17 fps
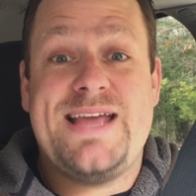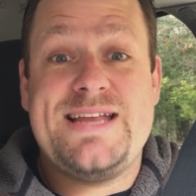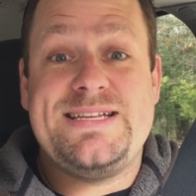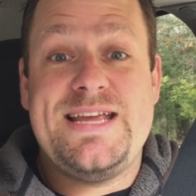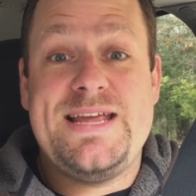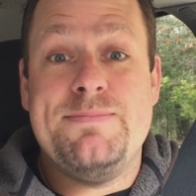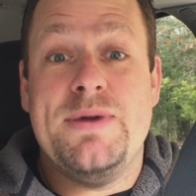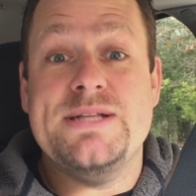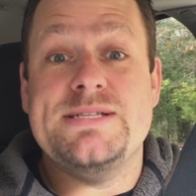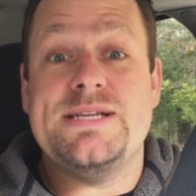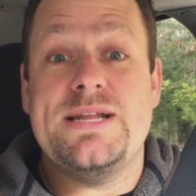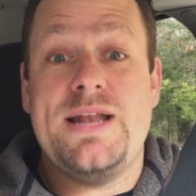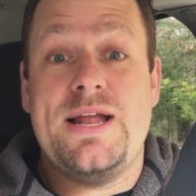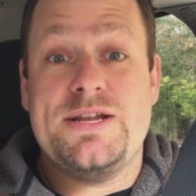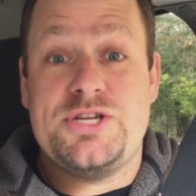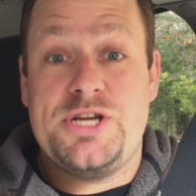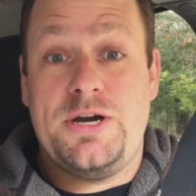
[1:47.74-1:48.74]
18 months in a
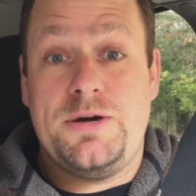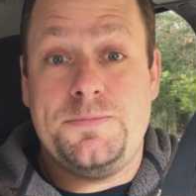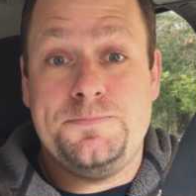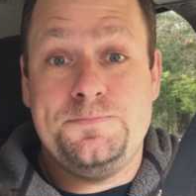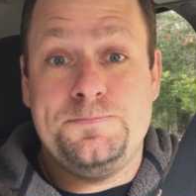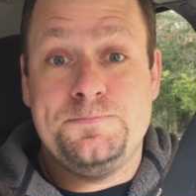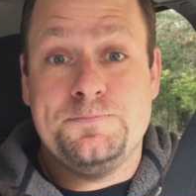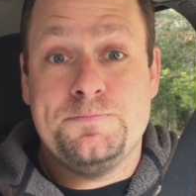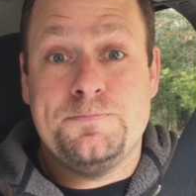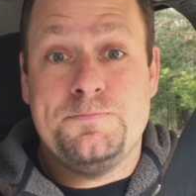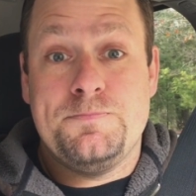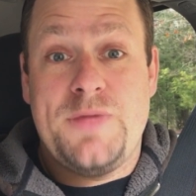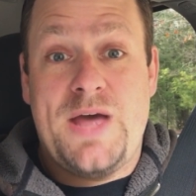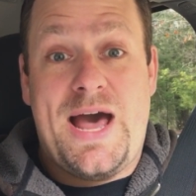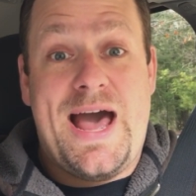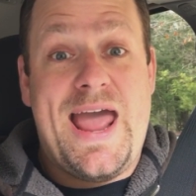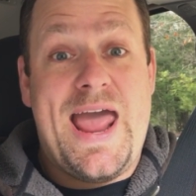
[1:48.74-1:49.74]
nutshell.
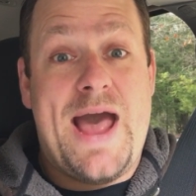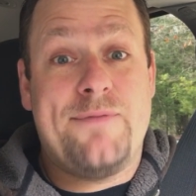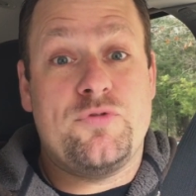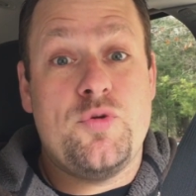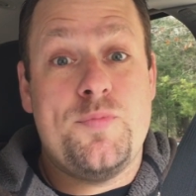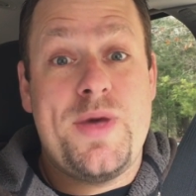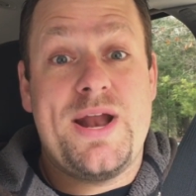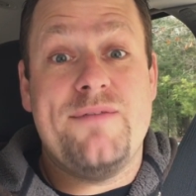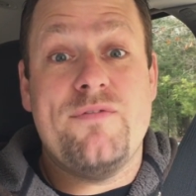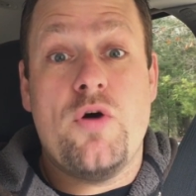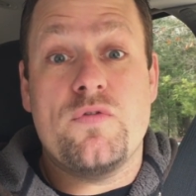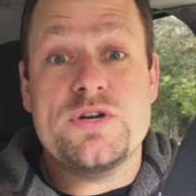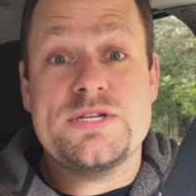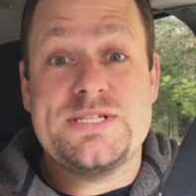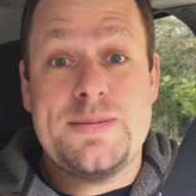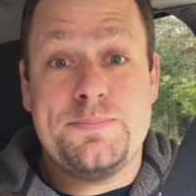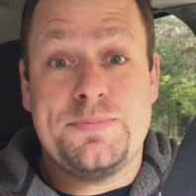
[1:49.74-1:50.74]
I have to admit I've
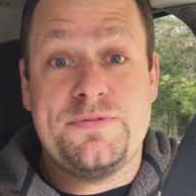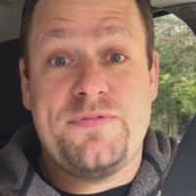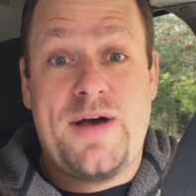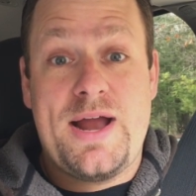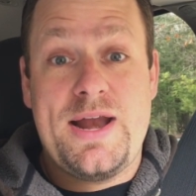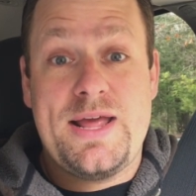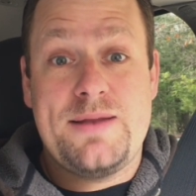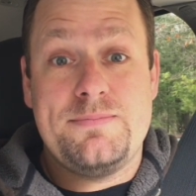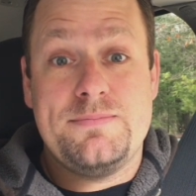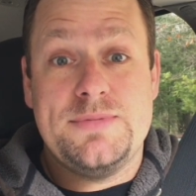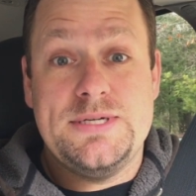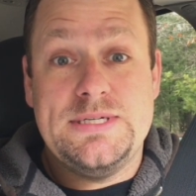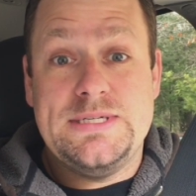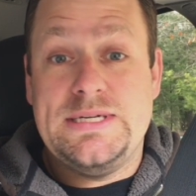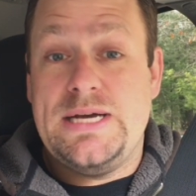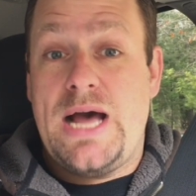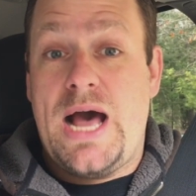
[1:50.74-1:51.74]
oversimplified it.
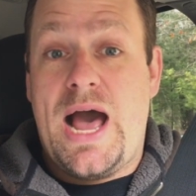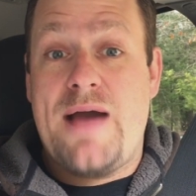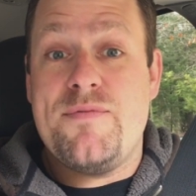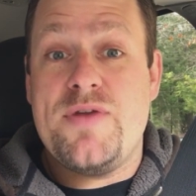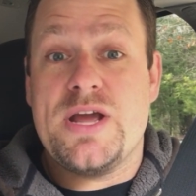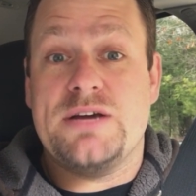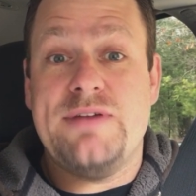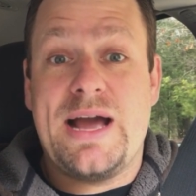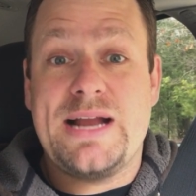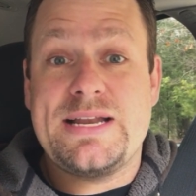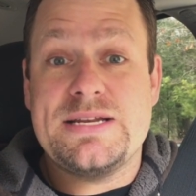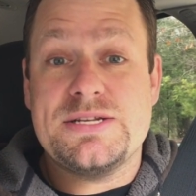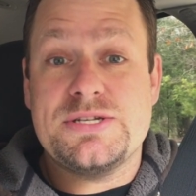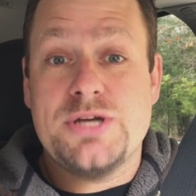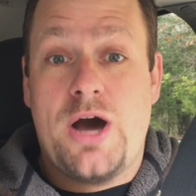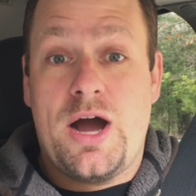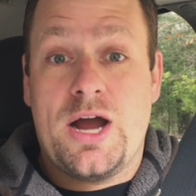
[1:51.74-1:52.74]
I've neglected
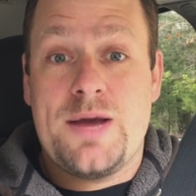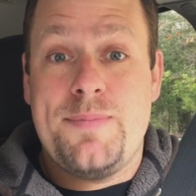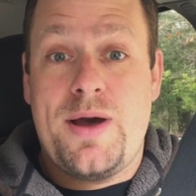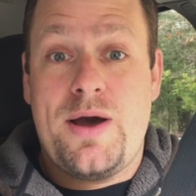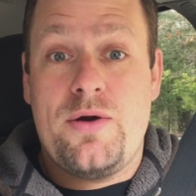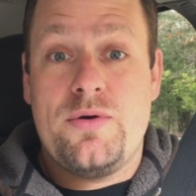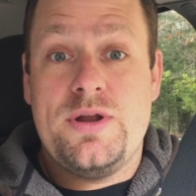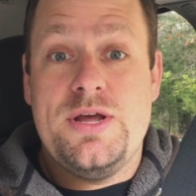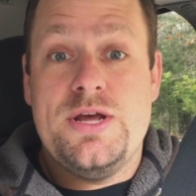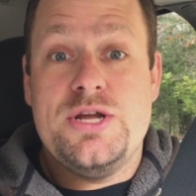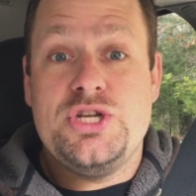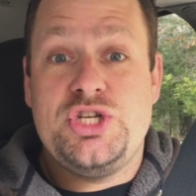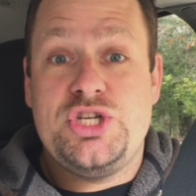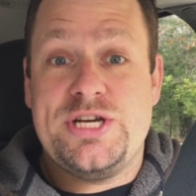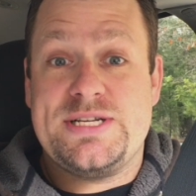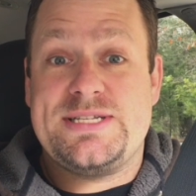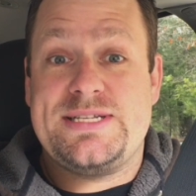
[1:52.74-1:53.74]
to talk about
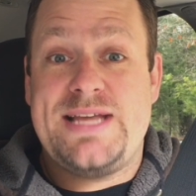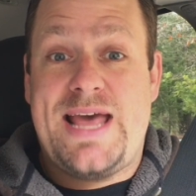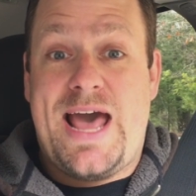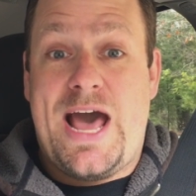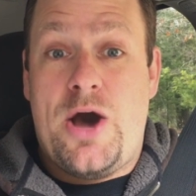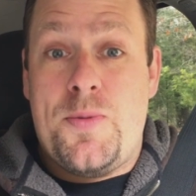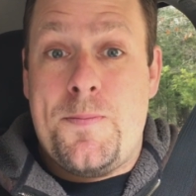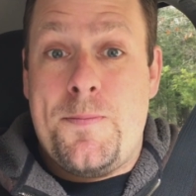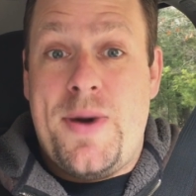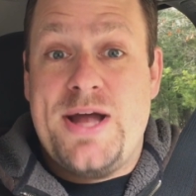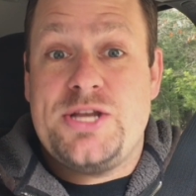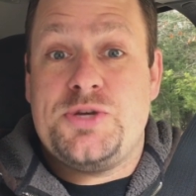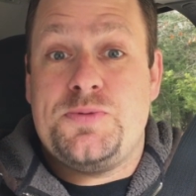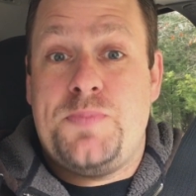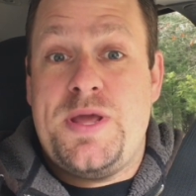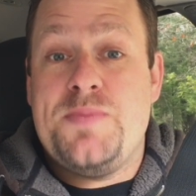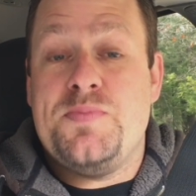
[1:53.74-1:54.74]
just how
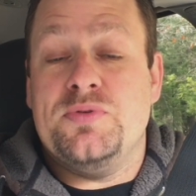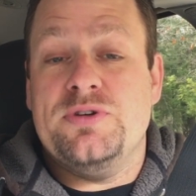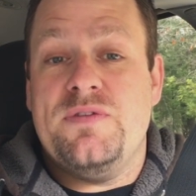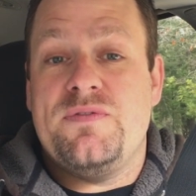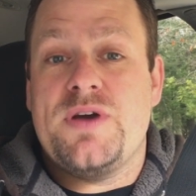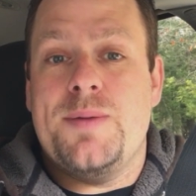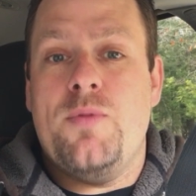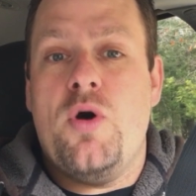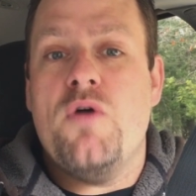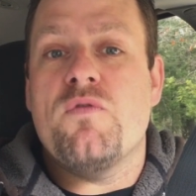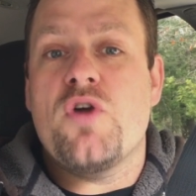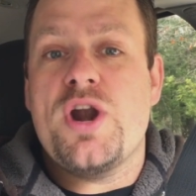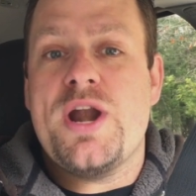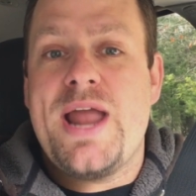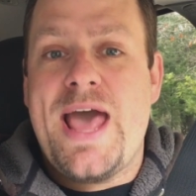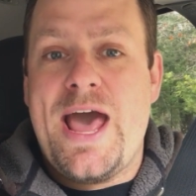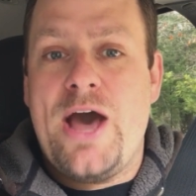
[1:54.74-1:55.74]
much people have come
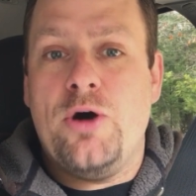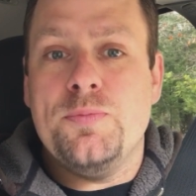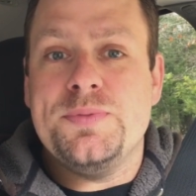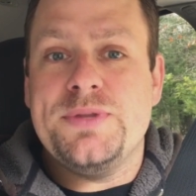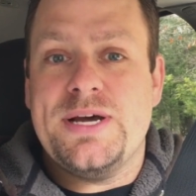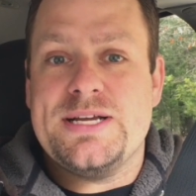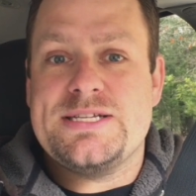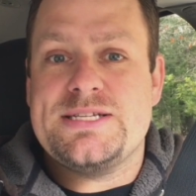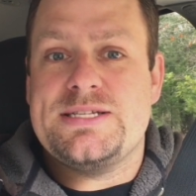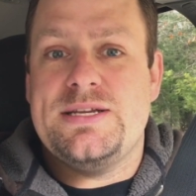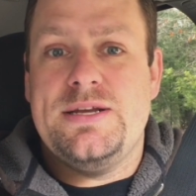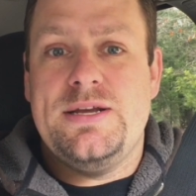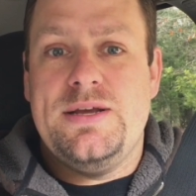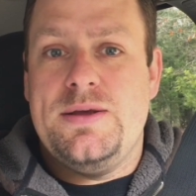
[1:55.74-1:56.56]
over and helped us